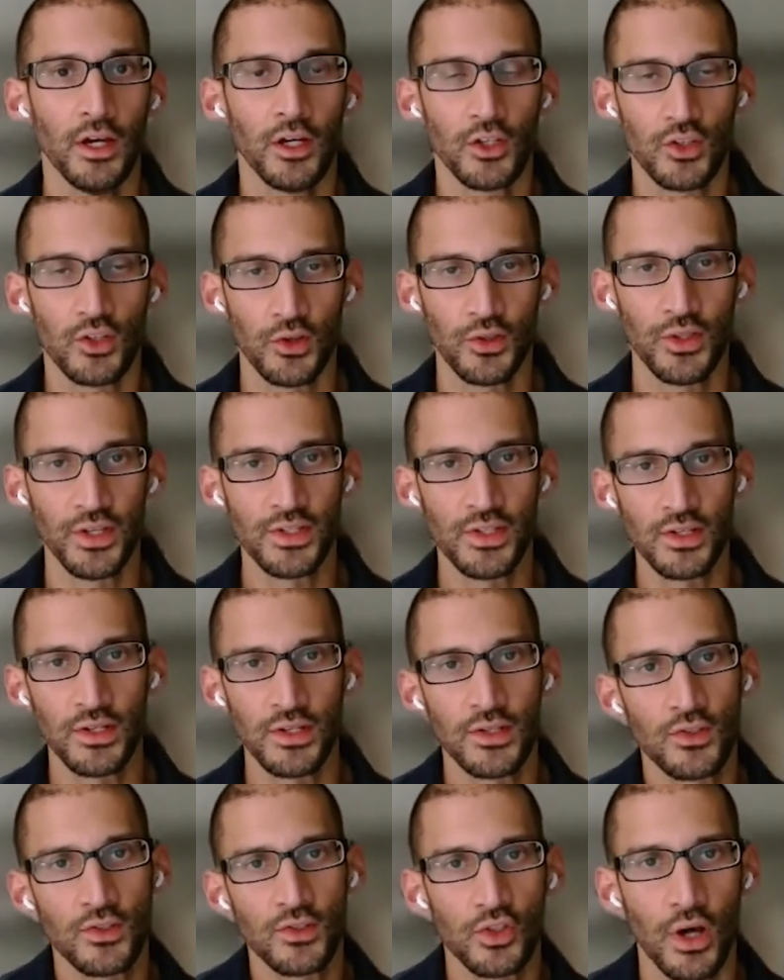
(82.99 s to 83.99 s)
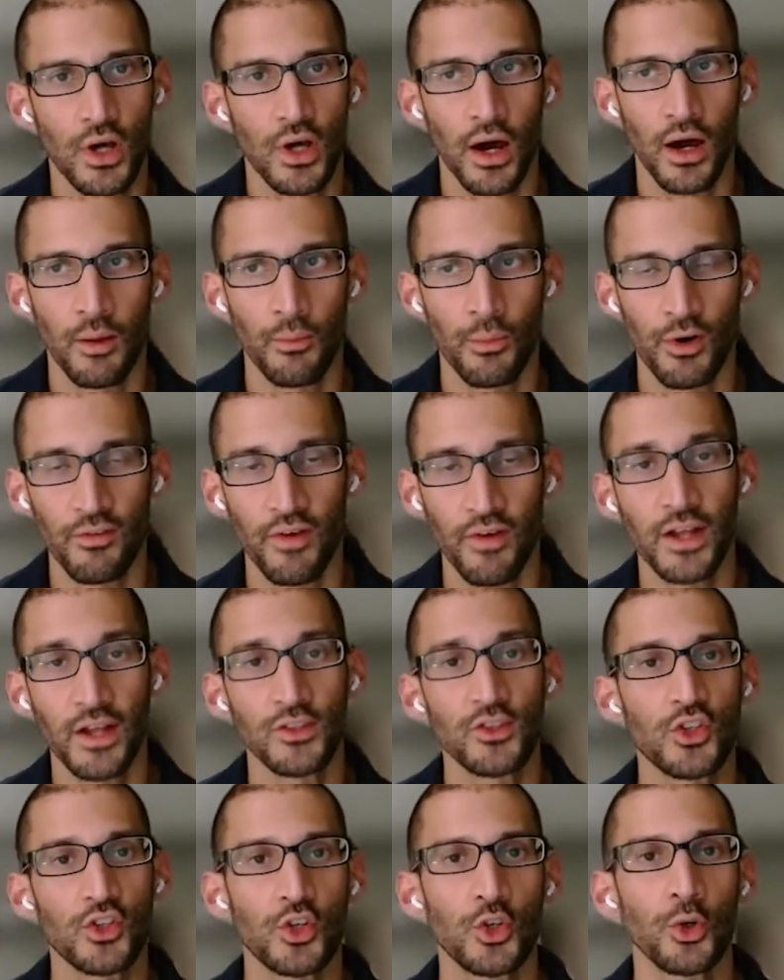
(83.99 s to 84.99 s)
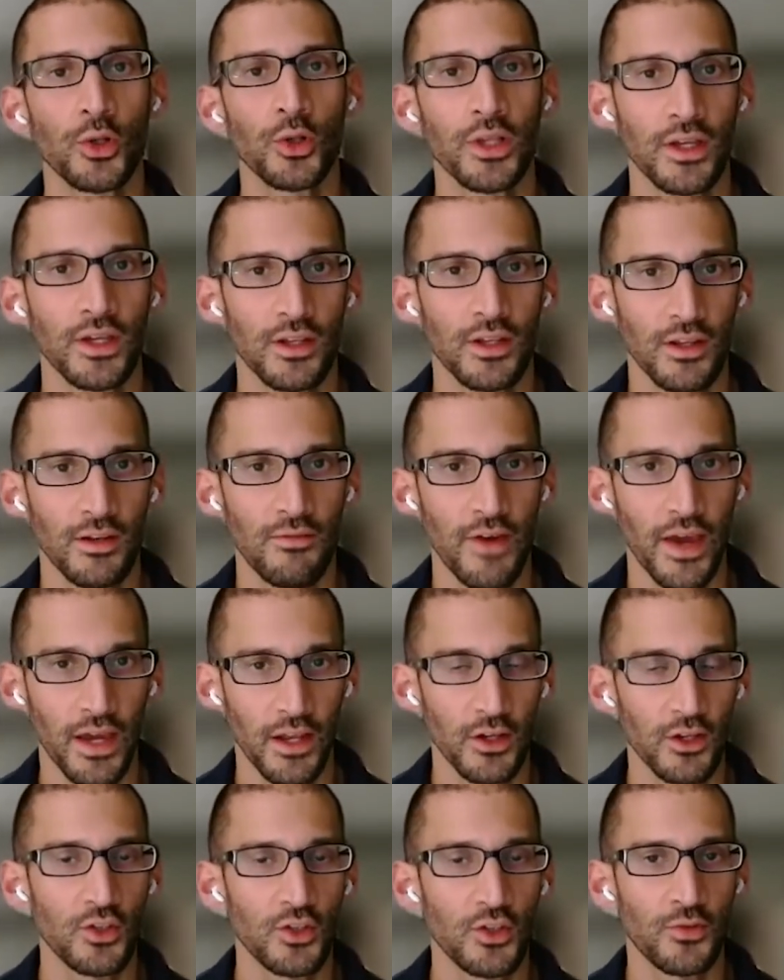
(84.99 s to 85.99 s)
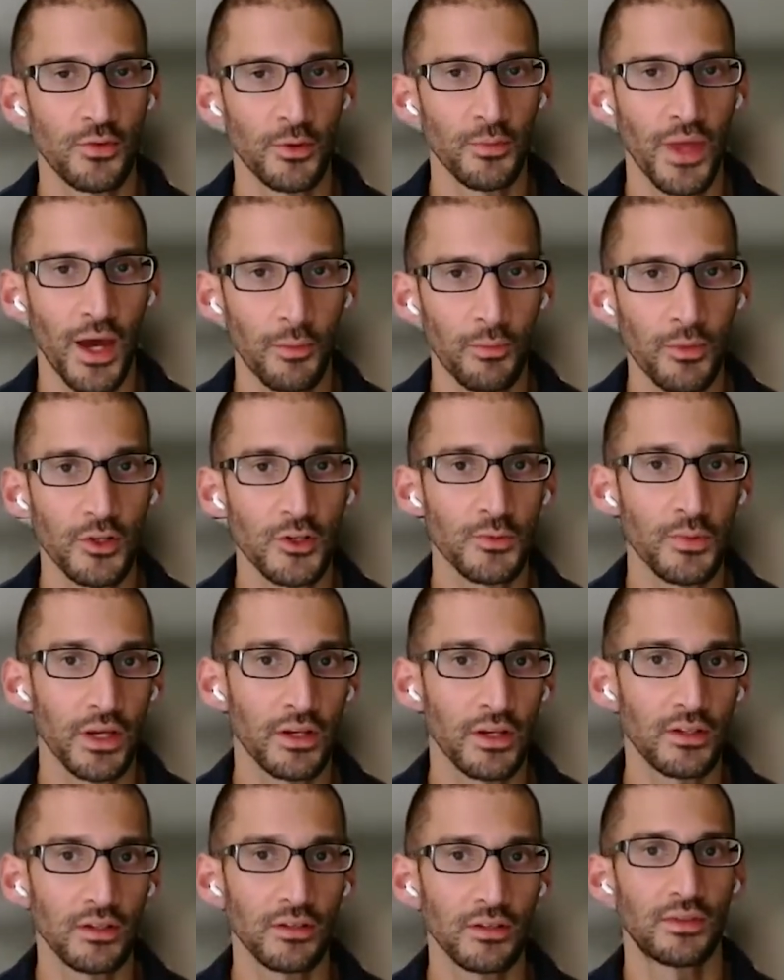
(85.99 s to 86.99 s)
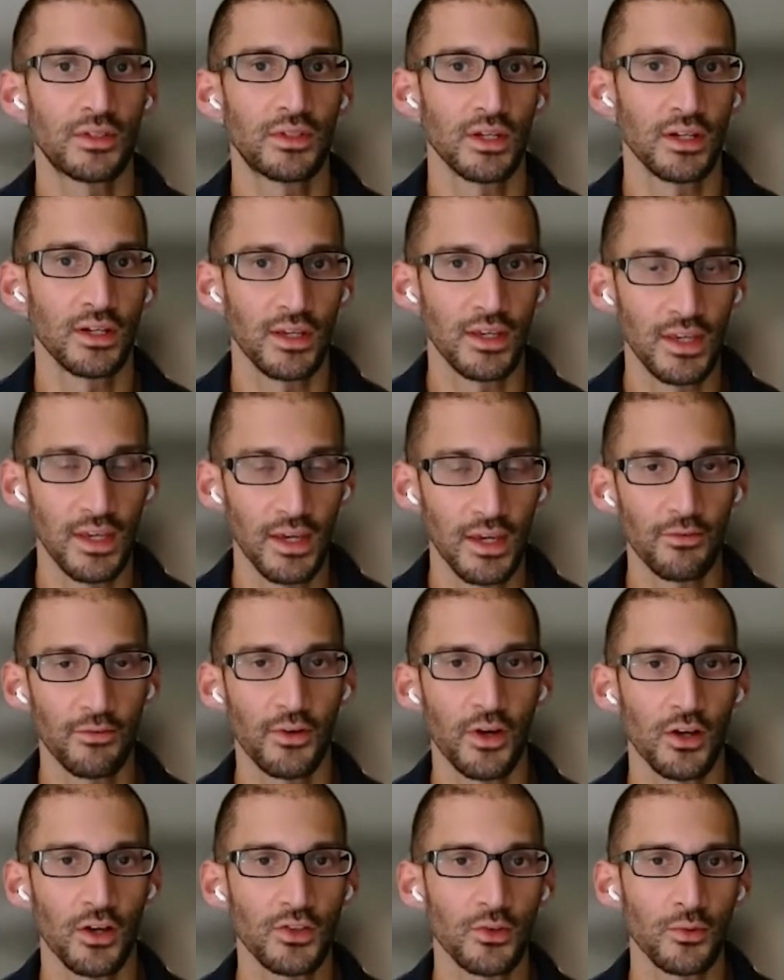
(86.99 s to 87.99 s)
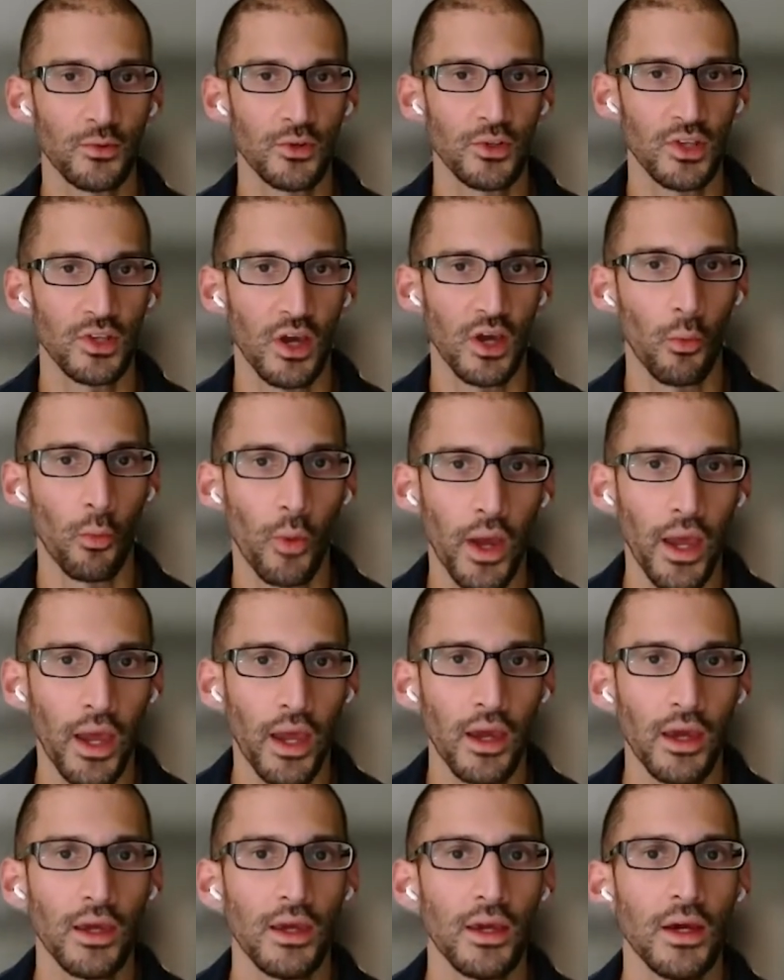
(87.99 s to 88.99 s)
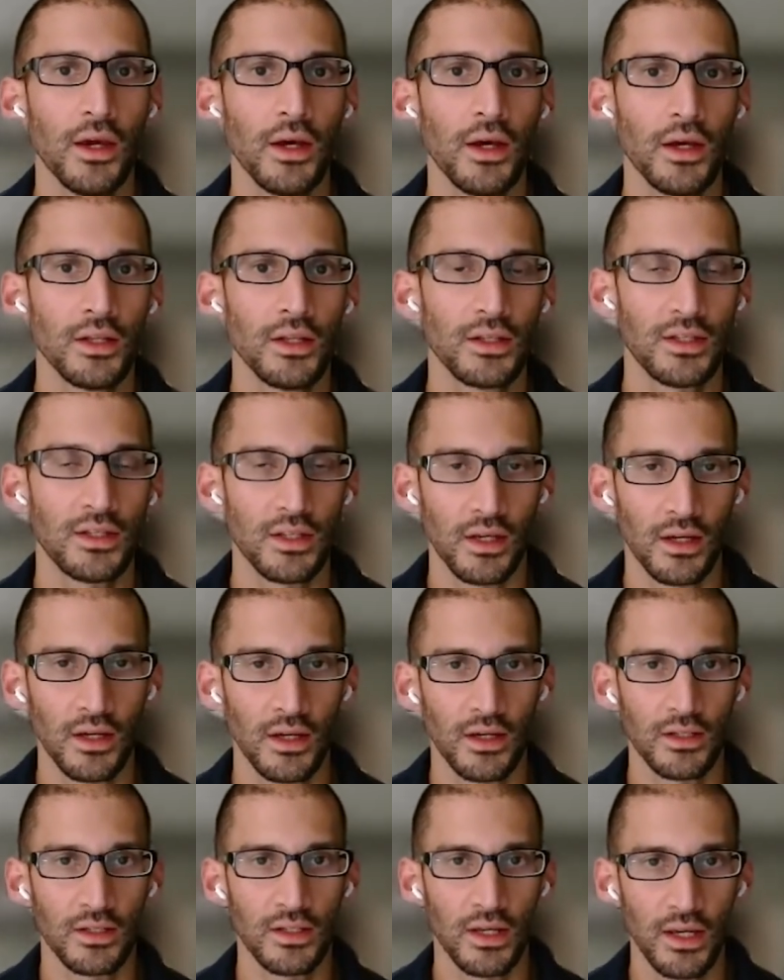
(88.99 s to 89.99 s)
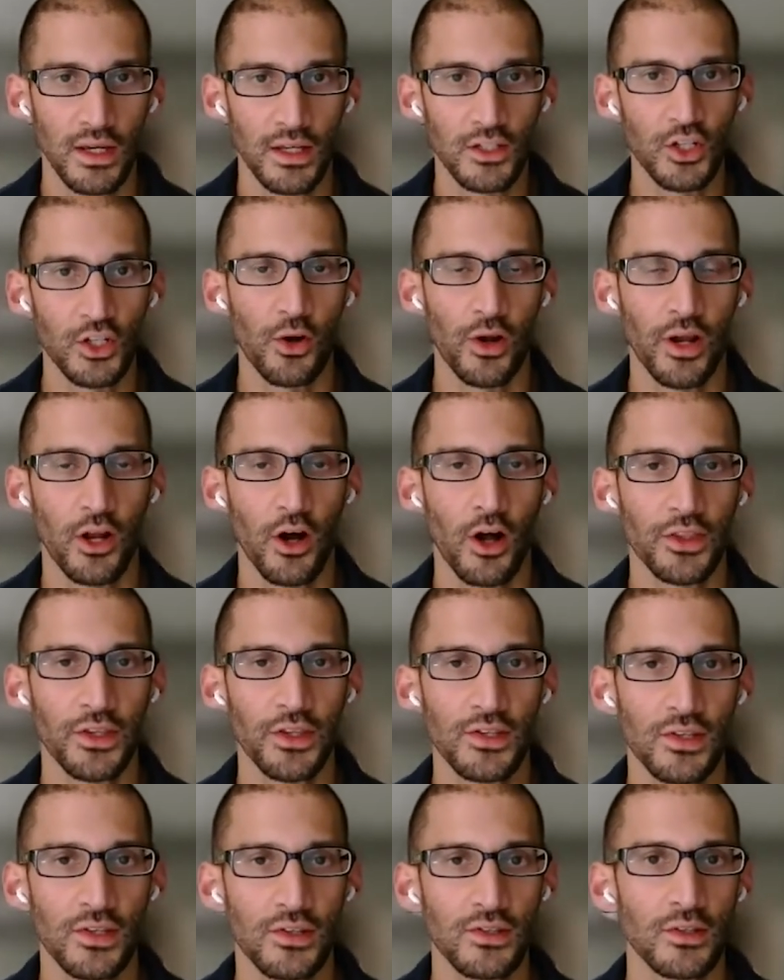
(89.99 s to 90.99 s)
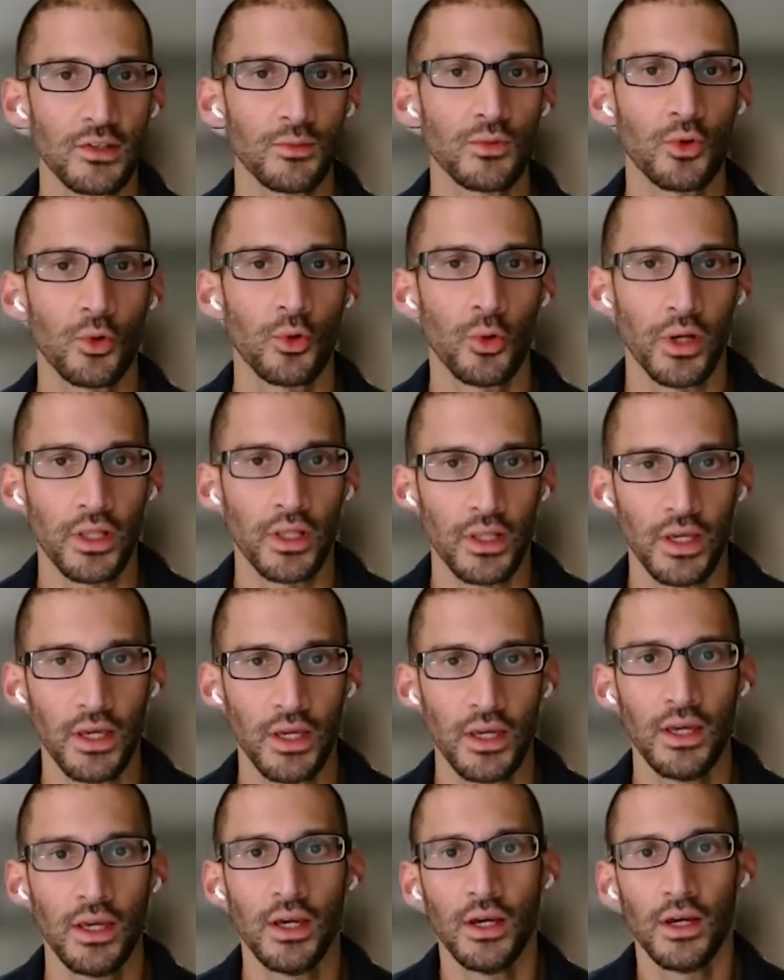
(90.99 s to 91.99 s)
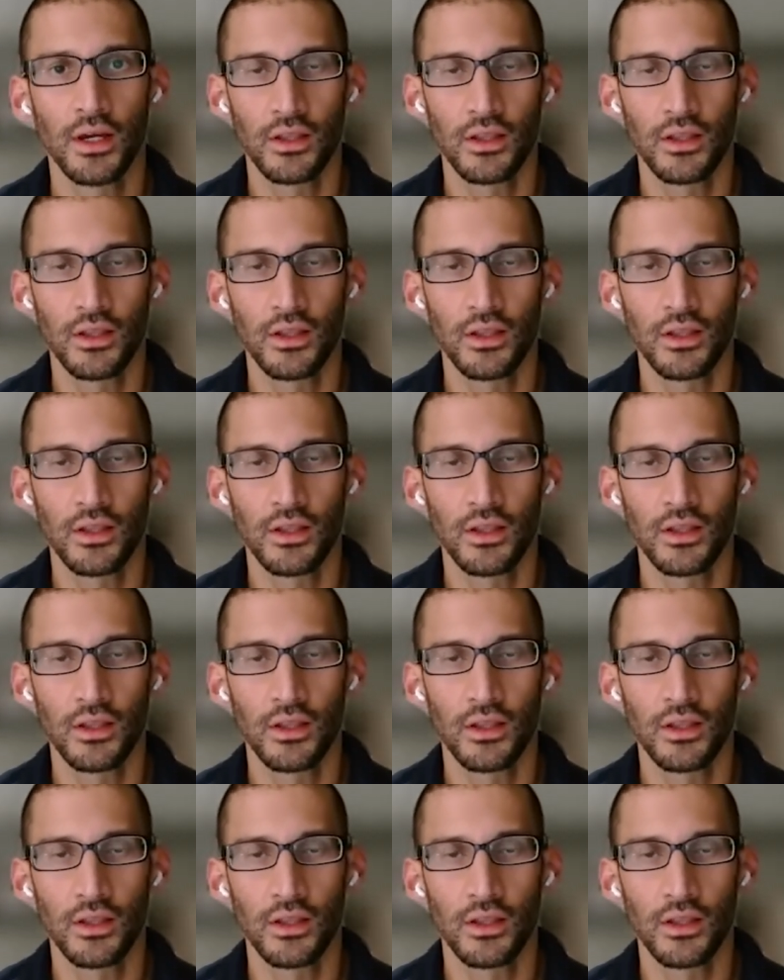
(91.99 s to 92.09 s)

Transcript: So this is provides truly an advantage from that perspective to give customers a way to integrate all these systems quickly,